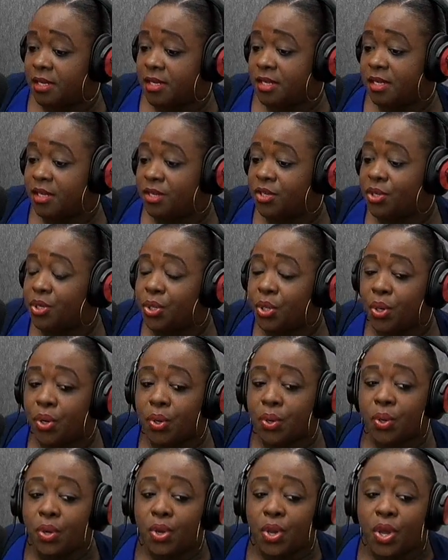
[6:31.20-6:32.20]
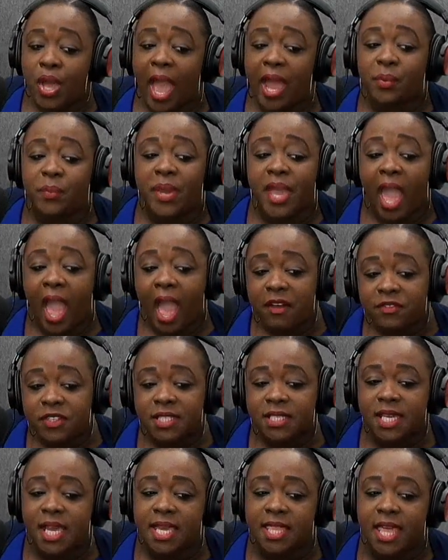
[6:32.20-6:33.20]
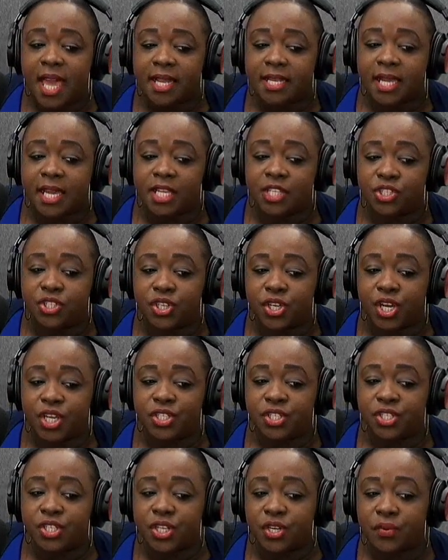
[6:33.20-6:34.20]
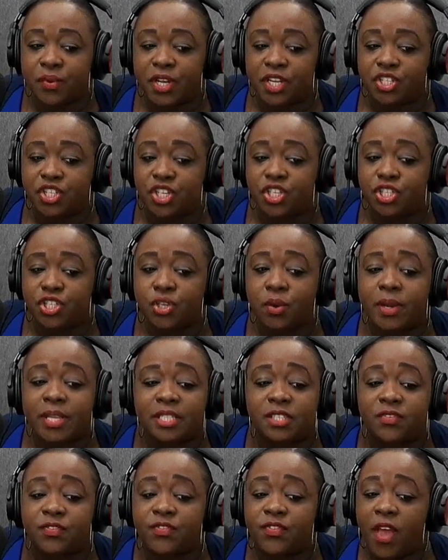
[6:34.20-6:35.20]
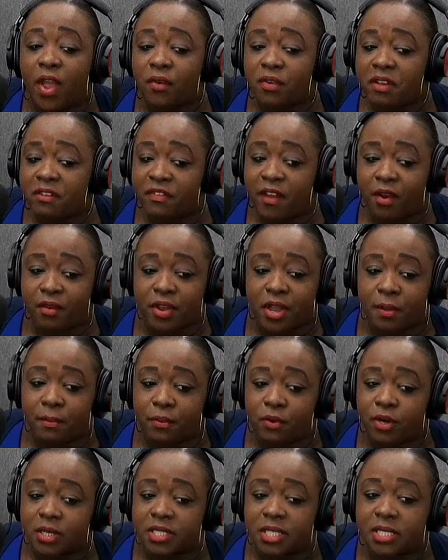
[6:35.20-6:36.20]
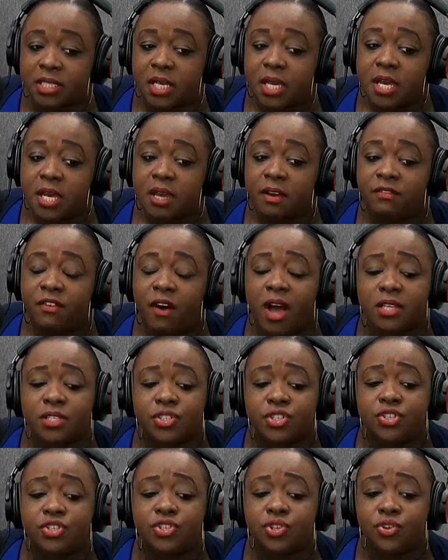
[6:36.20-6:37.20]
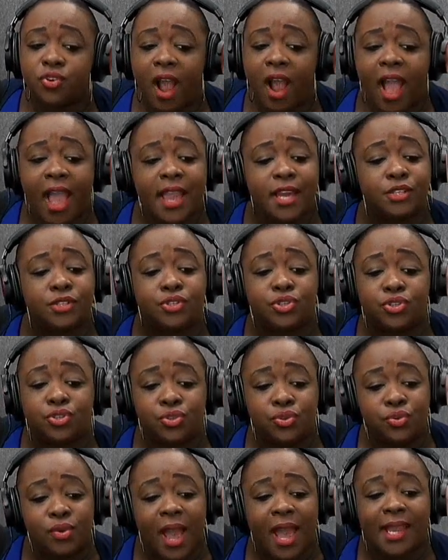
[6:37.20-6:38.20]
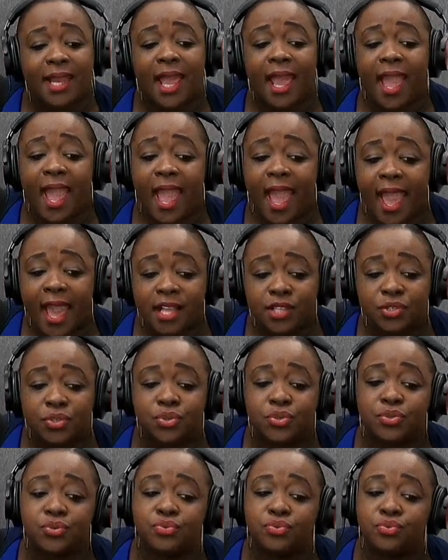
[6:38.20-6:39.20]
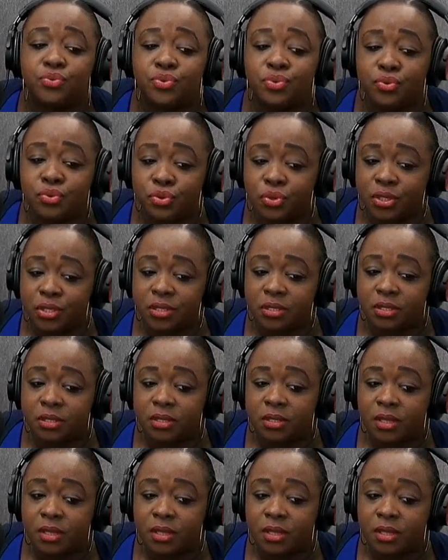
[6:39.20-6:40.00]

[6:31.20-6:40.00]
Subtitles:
and we have to take that into consideration. So it's very, very important for us to try to adhere to the rules,